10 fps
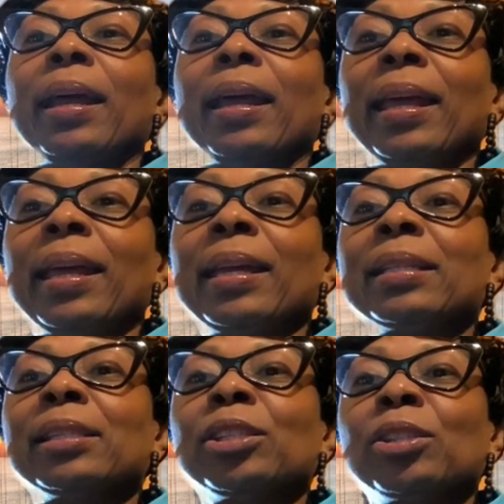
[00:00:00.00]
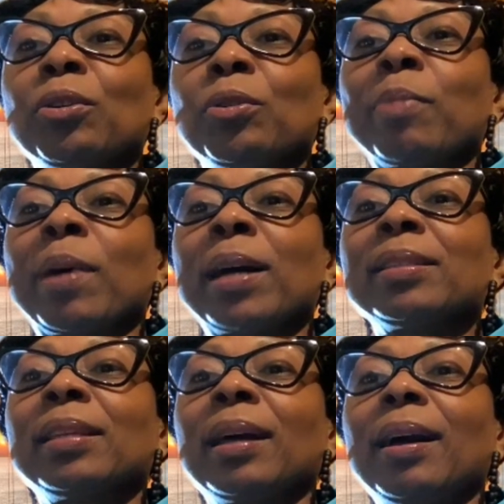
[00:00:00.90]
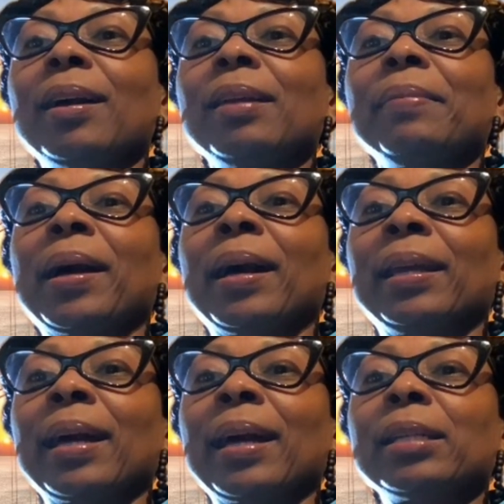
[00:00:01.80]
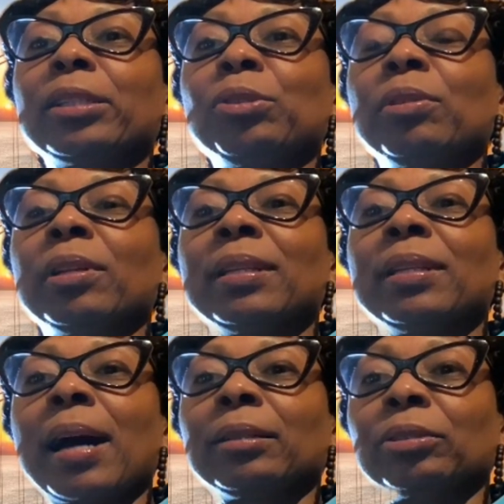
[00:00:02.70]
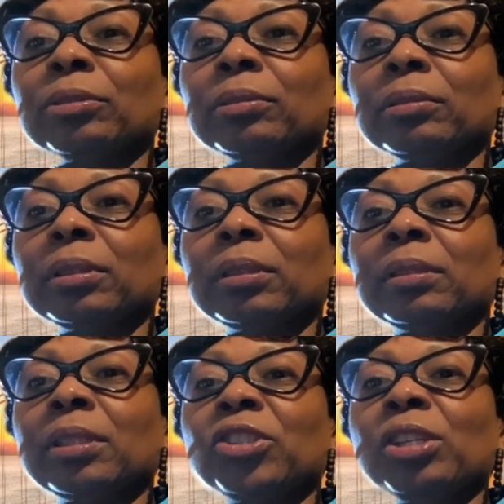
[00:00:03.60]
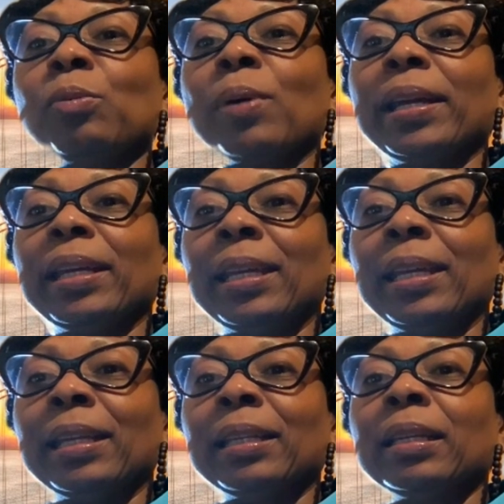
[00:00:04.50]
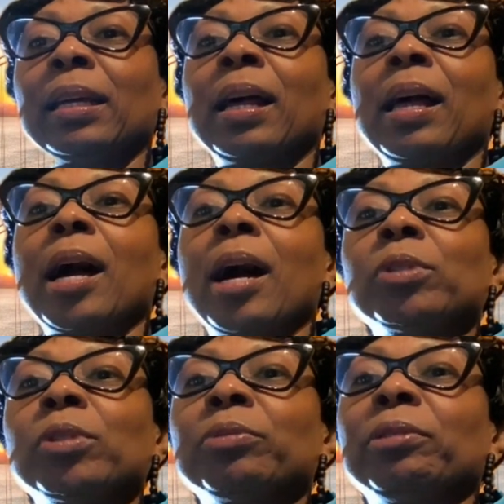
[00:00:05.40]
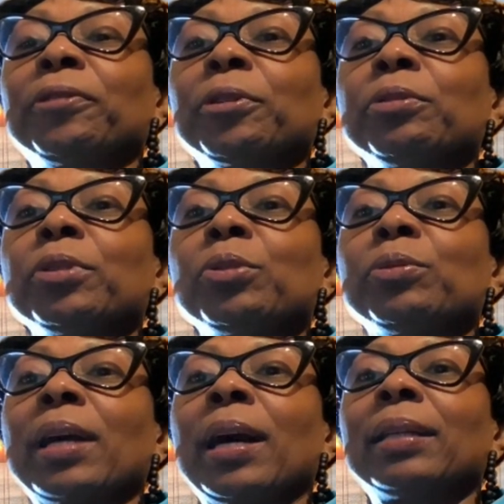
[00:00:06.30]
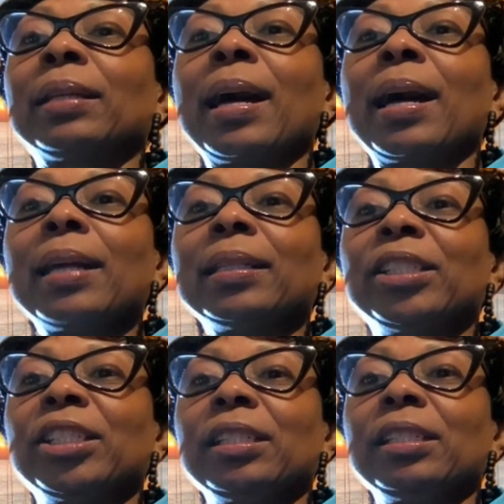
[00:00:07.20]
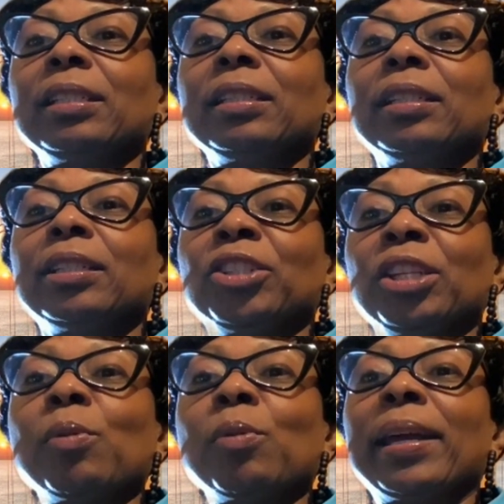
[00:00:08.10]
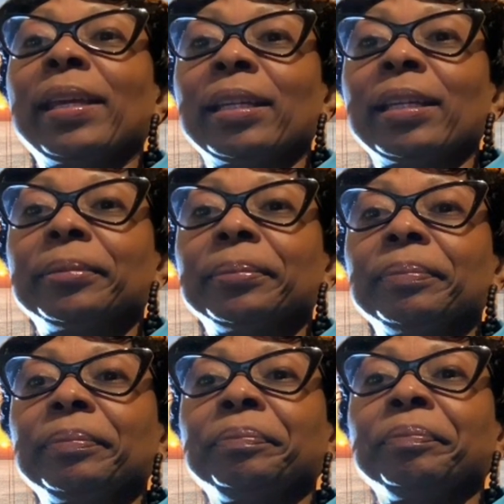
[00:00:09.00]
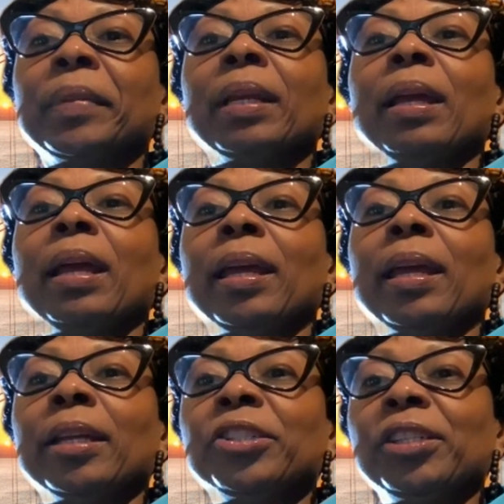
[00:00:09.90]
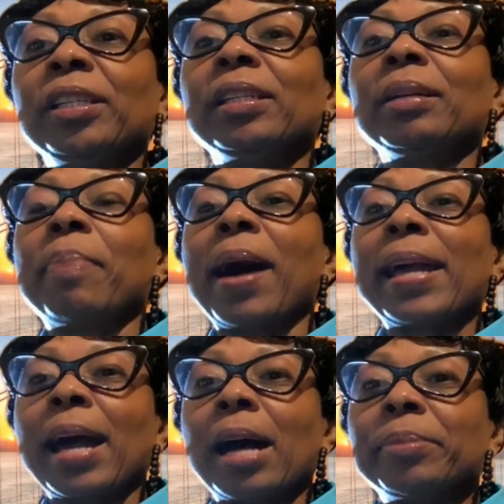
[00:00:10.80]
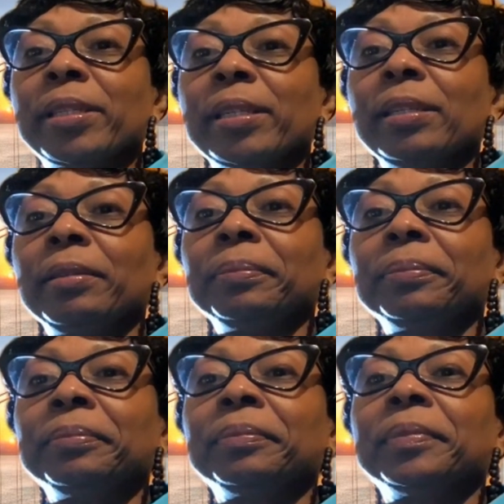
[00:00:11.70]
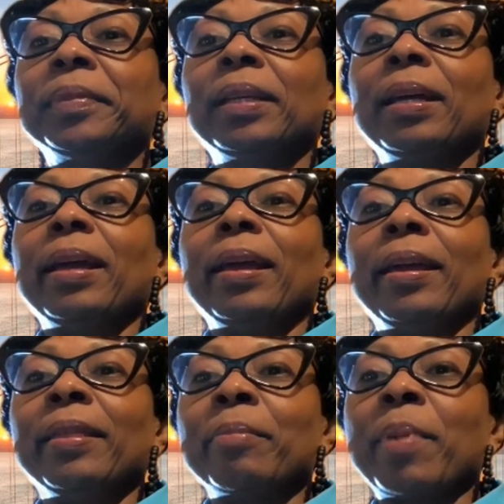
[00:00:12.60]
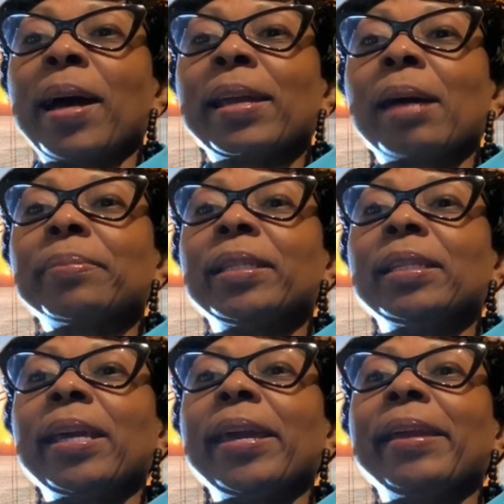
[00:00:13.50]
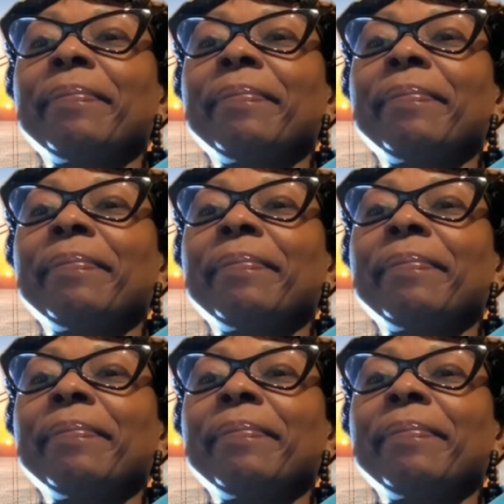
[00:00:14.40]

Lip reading: And so by the time I got to the doctors, the GYN, I was referred to an oncology GYN. And she did a biopsy, and the biopsy came